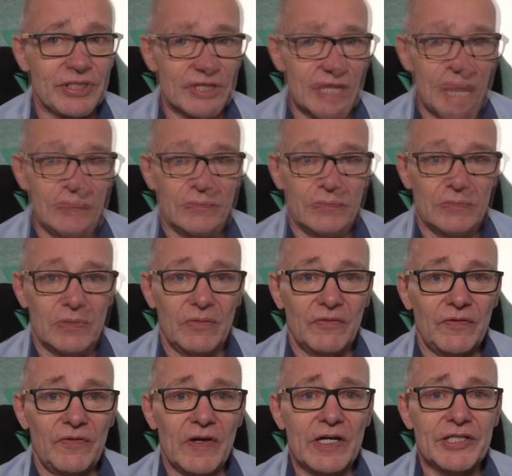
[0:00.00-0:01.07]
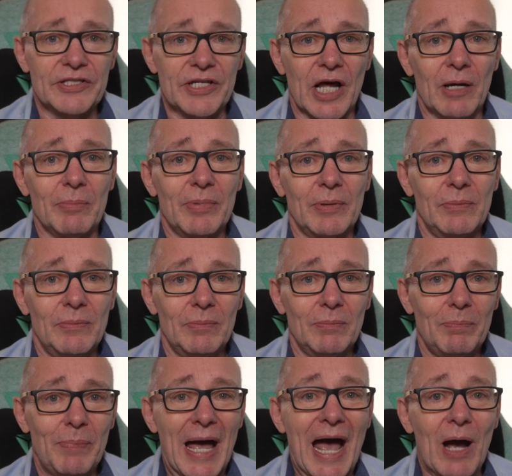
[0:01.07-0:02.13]
safe. First up,
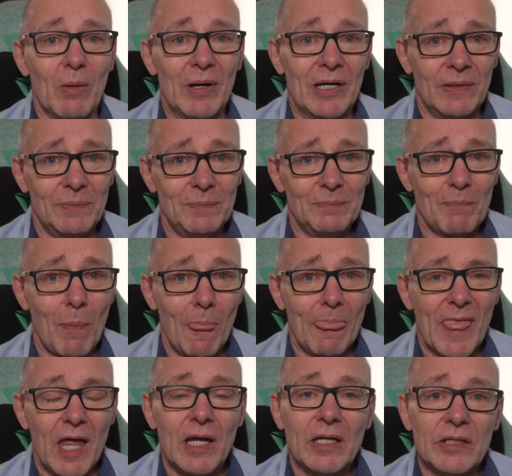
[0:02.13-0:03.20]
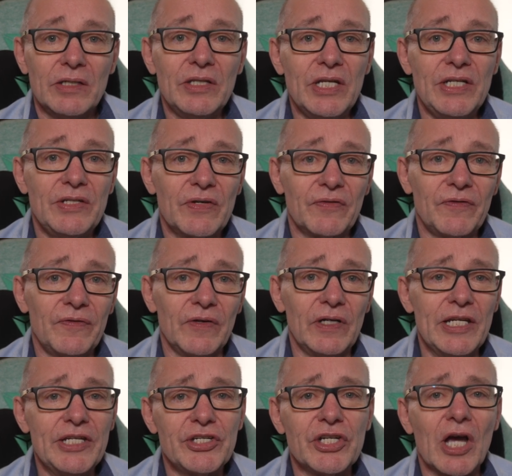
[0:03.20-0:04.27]
power. You need to
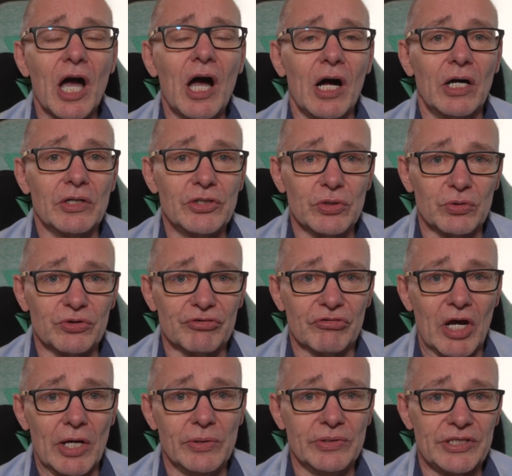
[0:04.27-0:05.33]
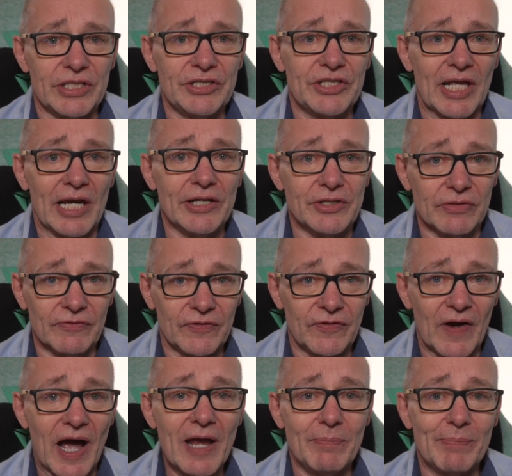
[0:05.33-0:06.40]
fully charge your drone's intelligent
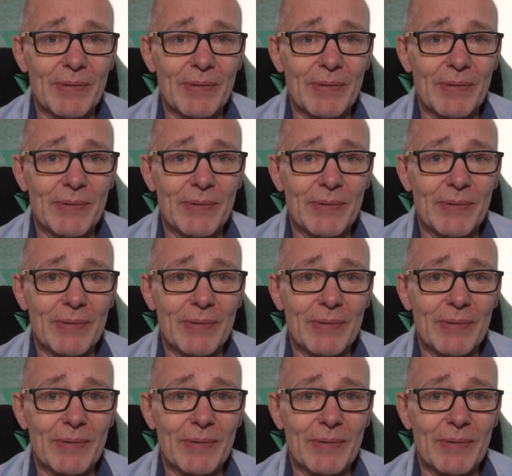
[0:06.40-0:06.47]
flight